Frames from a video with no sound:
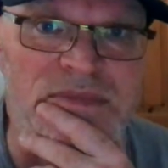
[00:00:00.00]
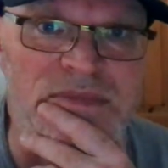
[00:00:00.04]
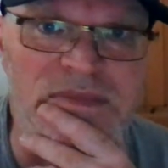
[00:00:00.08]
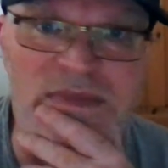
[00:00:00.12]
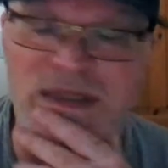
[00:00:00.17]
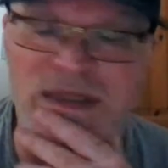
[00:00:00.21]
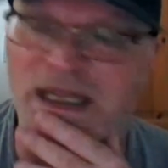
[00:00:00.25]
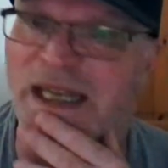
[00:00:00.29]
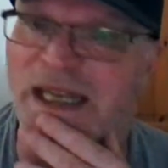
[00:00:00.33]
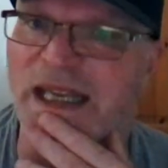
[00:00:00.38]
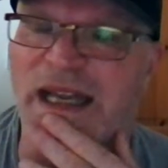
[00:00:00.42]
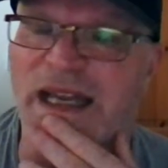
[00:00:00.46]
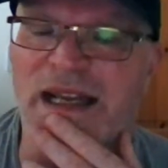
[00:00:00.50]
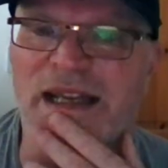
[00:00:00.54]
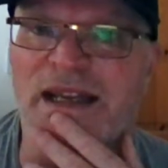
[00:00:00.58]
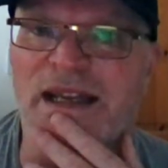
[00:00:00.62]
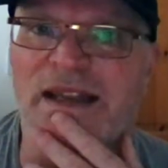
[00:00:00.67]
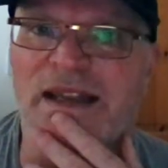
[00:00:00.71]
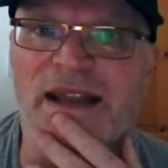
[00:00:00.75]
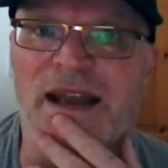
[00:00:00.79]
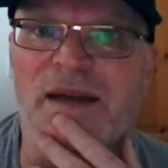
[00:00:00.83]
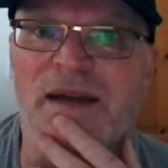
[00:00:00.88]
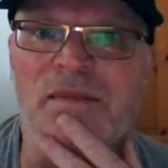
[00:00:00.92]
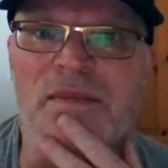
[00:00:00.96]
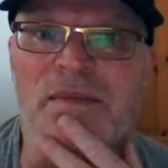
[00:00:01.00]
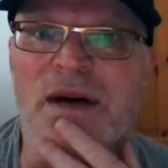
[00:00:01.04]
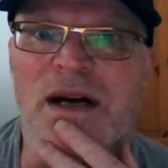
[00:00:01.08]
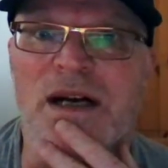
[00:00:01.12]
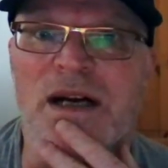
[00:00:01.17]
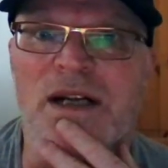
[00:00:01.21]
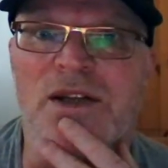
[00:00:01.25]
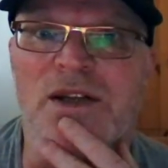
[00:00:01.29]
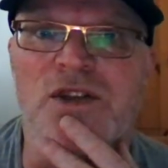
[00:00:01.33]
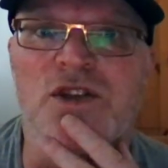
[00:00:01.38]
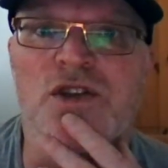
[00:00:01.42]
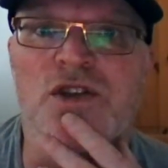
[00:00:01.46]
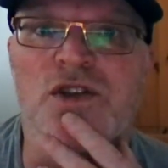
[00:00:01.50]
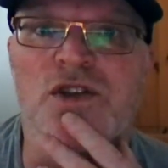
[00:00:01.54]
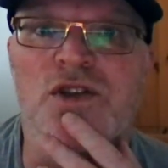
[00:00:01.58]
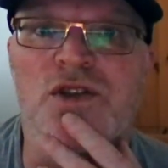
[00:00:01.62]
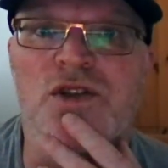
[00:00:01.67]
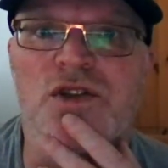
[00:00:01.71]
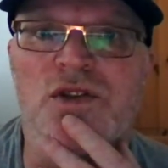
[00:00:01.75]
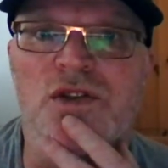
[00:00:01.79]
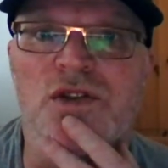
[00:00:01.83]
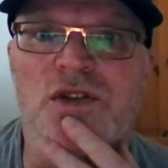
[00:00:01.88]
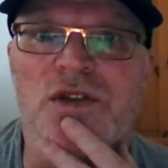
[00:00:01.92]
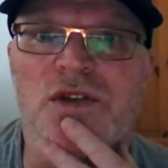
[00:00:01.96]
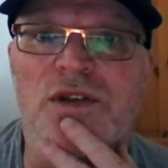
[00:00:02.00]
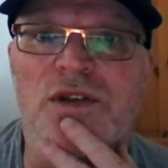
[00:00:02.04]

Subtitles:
they ain't that much.